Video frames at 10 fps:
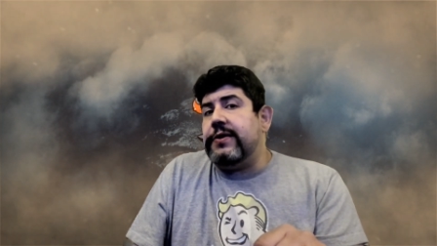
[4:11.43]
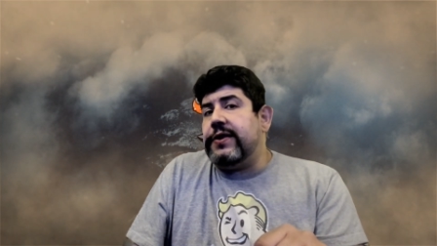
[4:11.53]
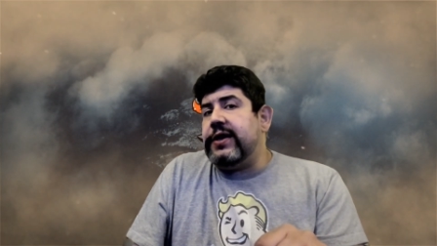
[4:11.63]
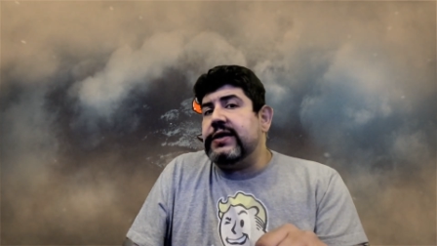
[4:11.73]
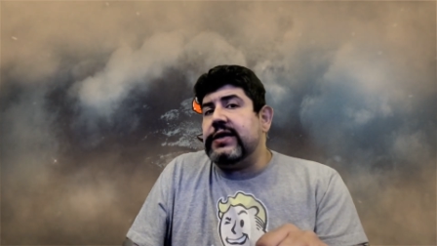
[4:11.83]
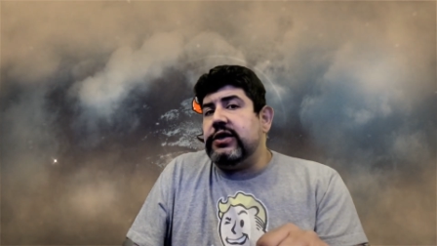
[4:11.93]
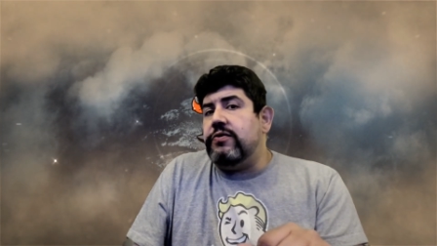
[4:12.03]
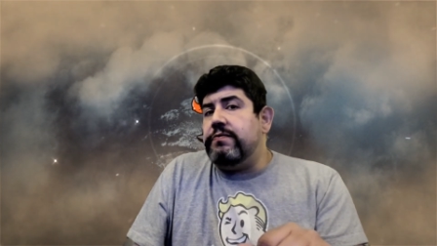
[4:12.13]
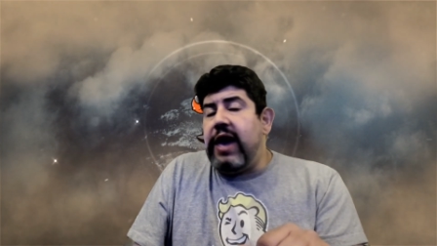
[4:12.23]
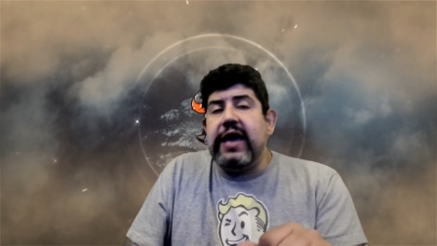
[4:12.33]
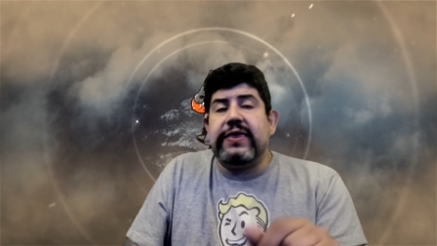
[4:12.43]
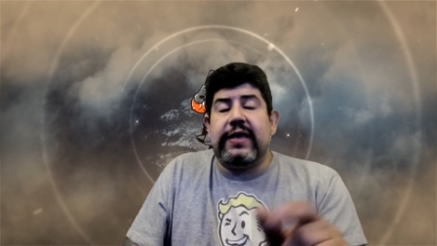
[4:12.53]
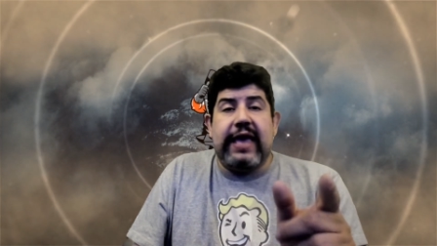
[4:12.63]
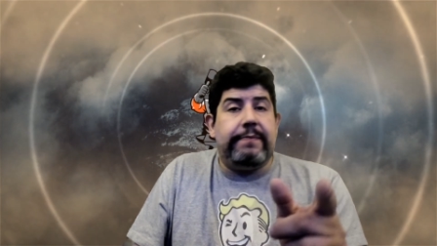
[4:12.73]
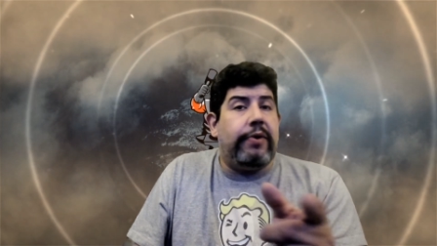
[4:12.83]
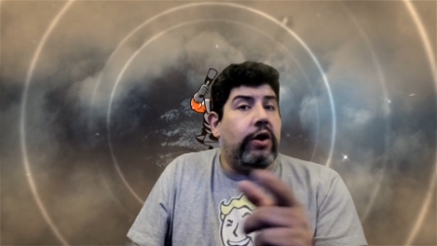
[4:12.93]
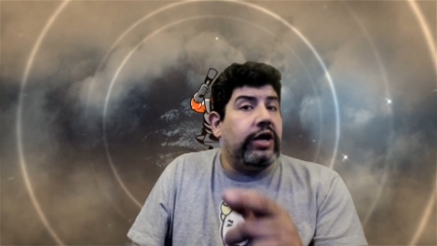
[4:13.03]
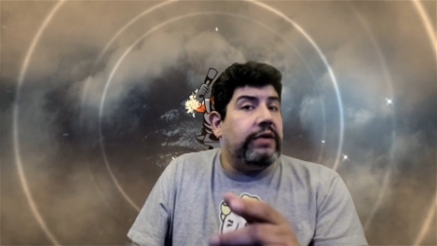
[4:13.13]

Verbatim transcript: the things that you make that party